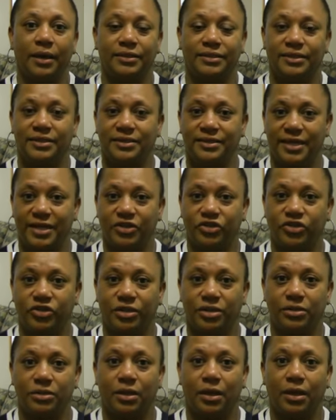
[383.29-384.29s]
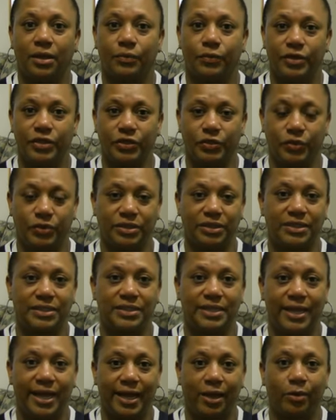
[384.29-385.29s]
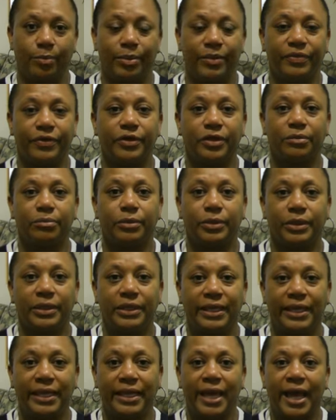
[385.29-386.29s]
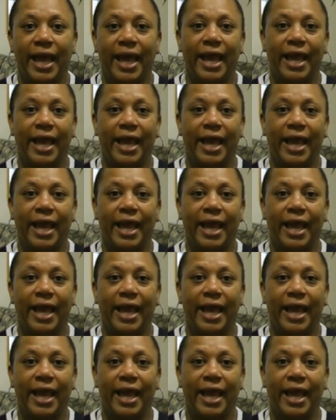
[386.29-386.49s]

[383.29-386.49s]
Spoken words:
cessation resources and help in the community